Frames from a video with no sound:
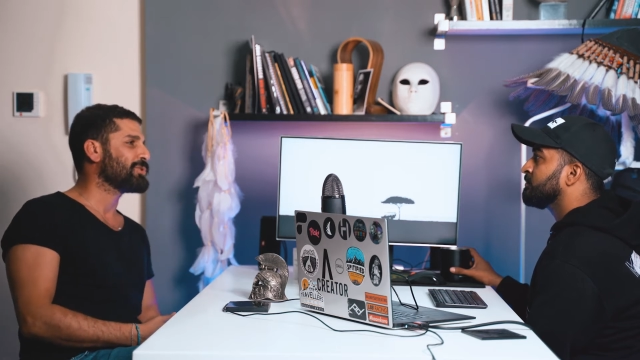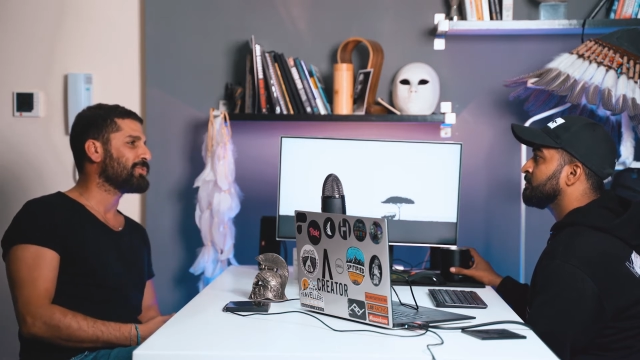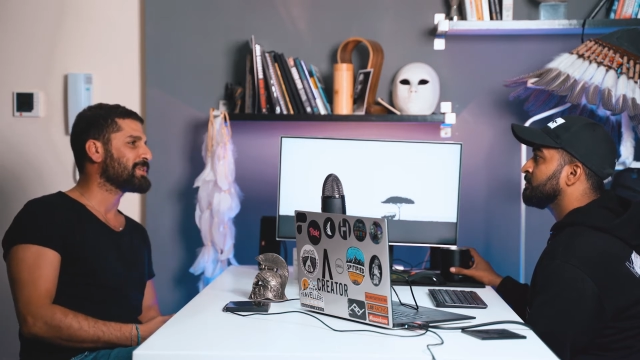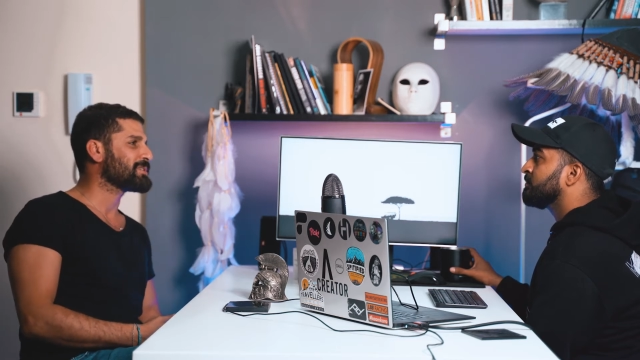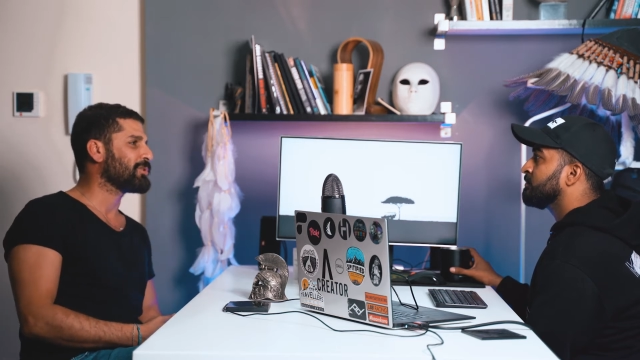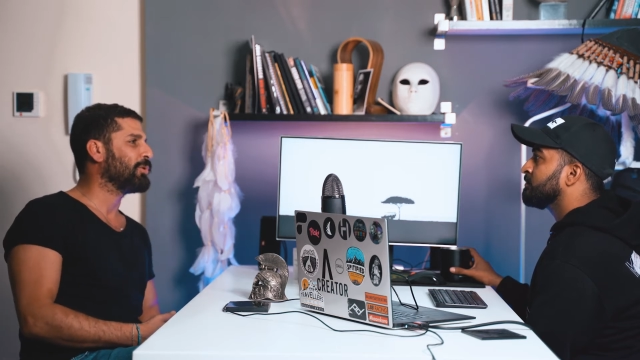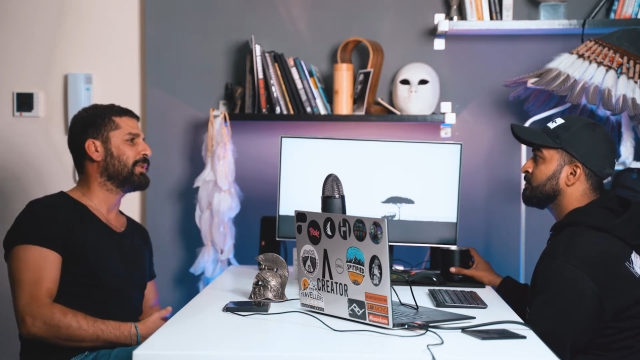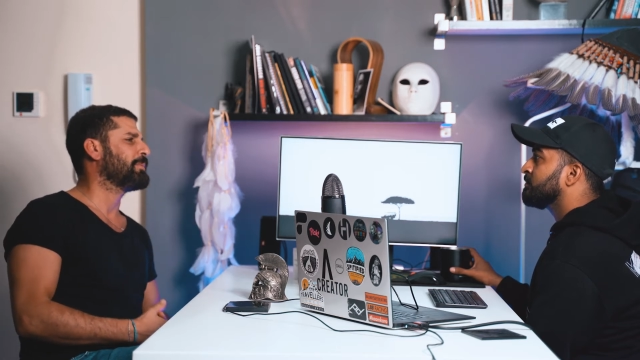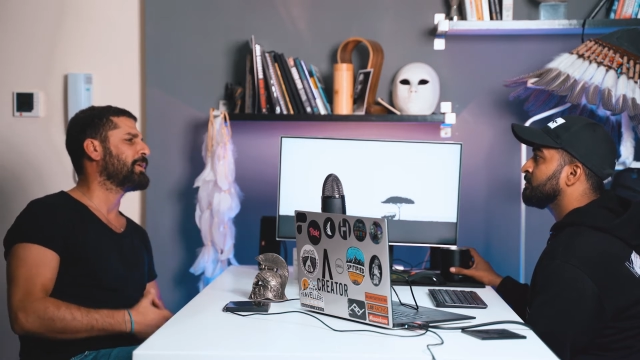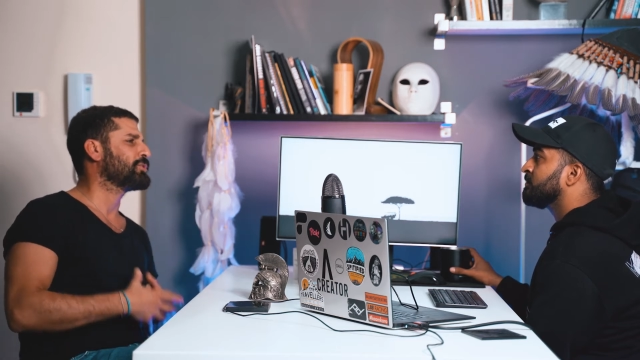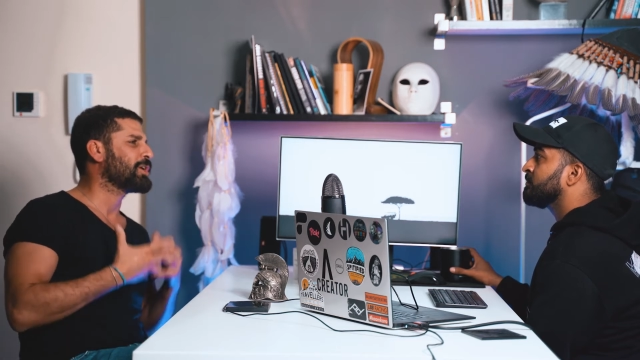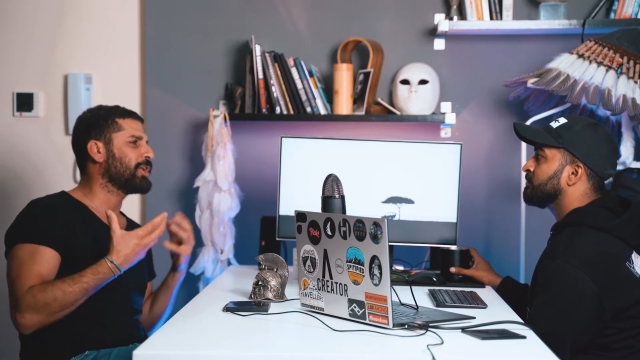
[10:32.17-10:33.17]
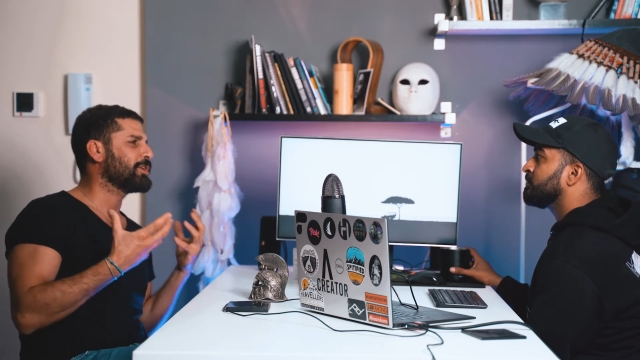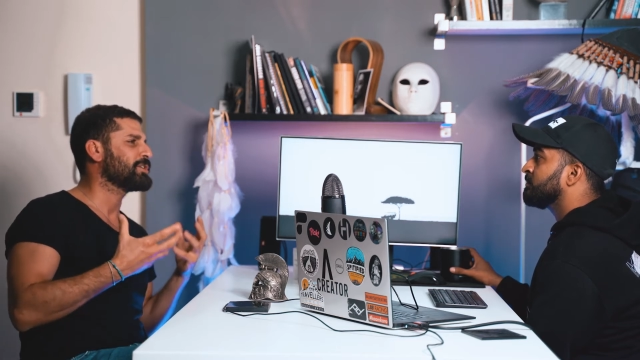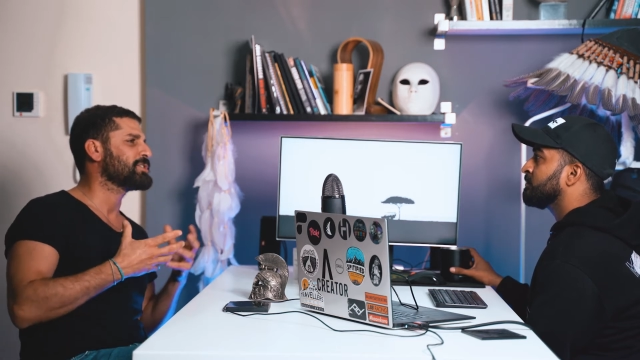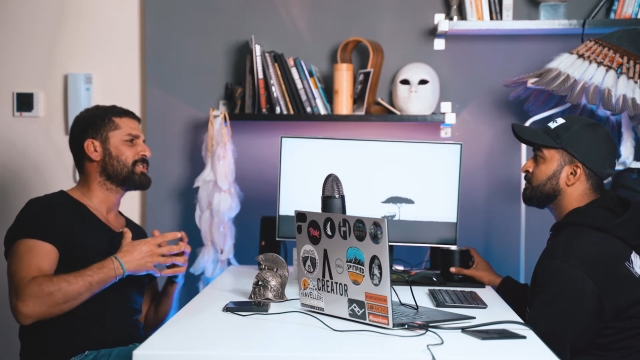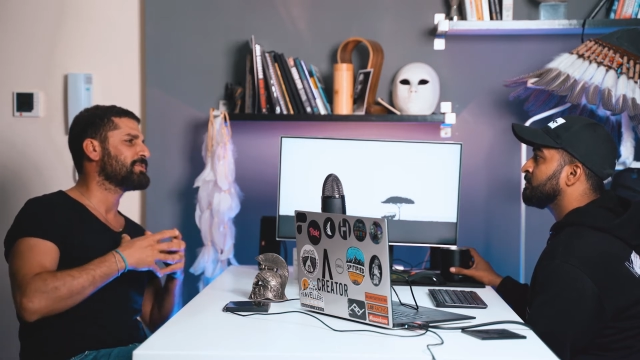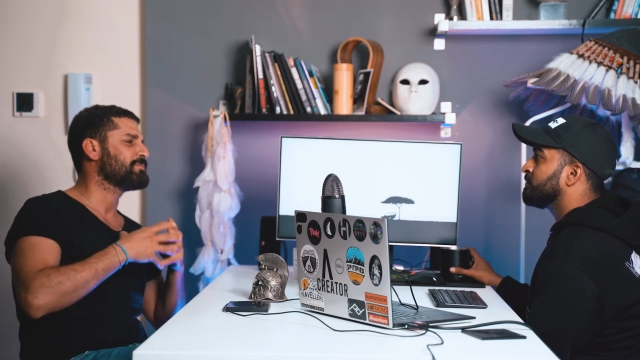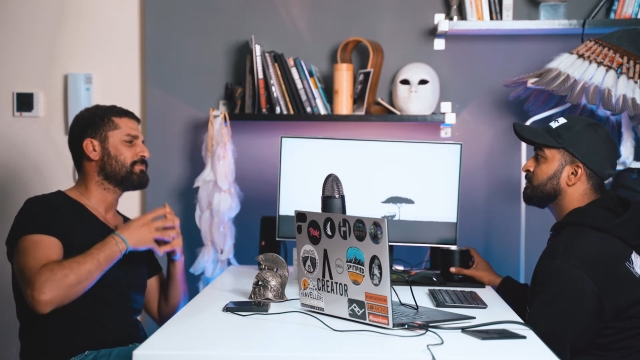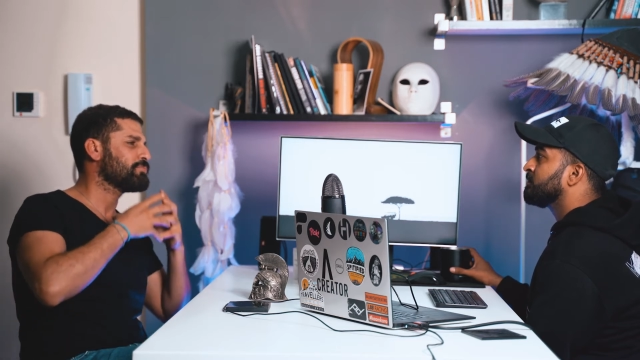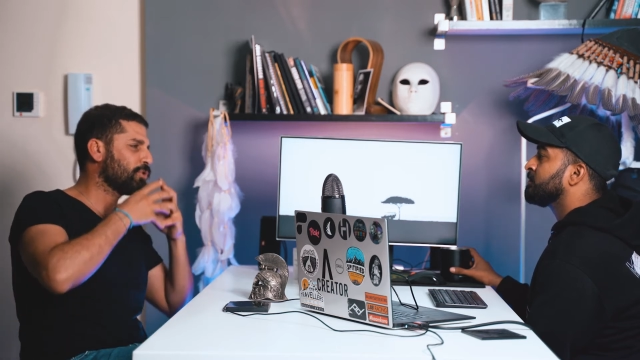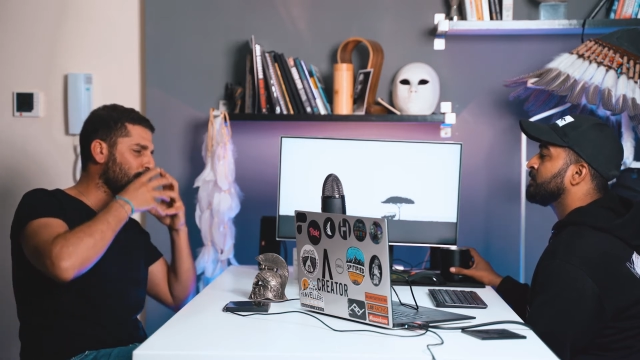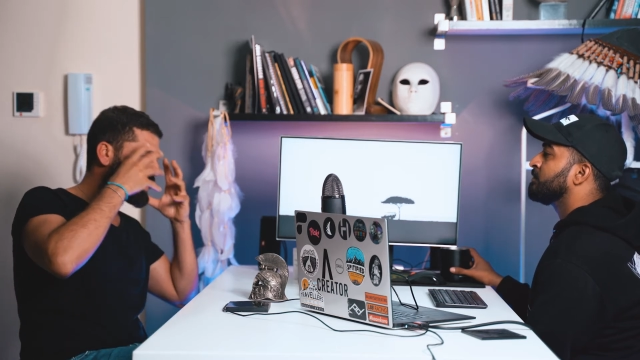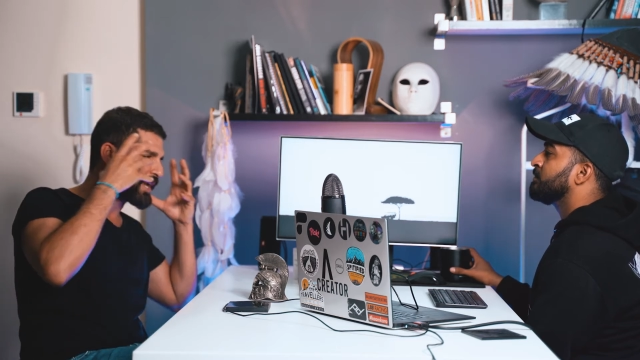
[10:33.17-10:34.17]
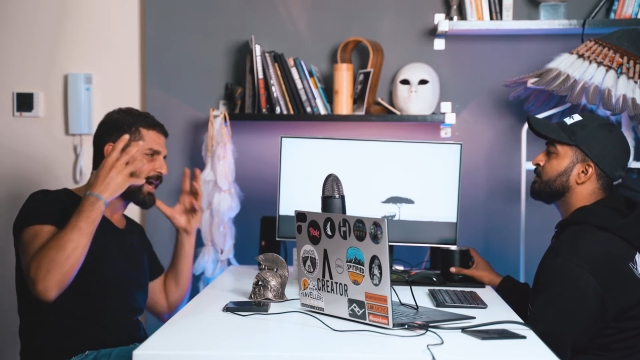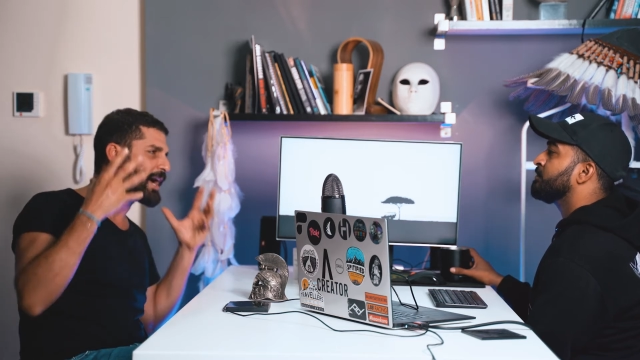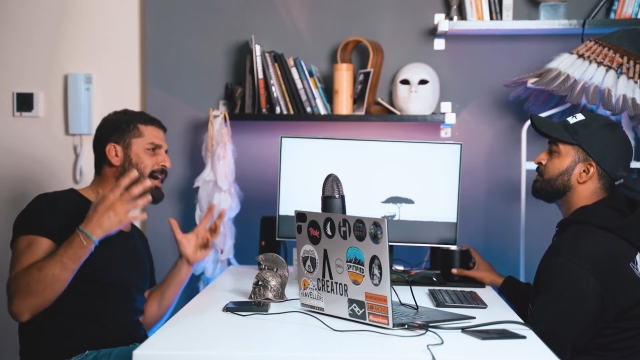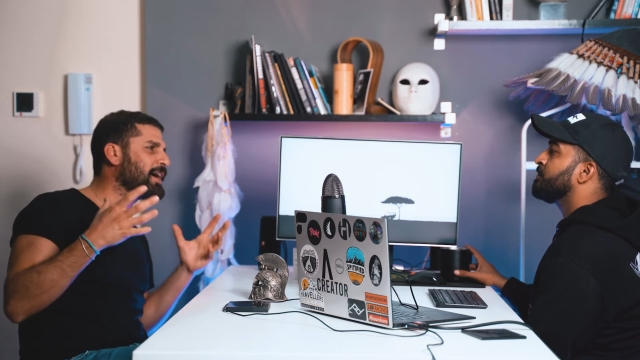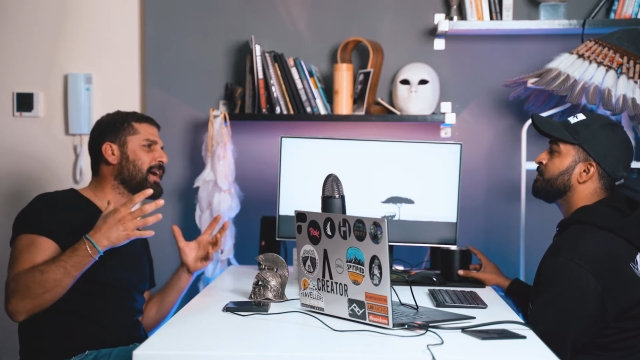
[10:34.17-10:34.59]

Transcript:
Speaker 1: was all about colors, going out,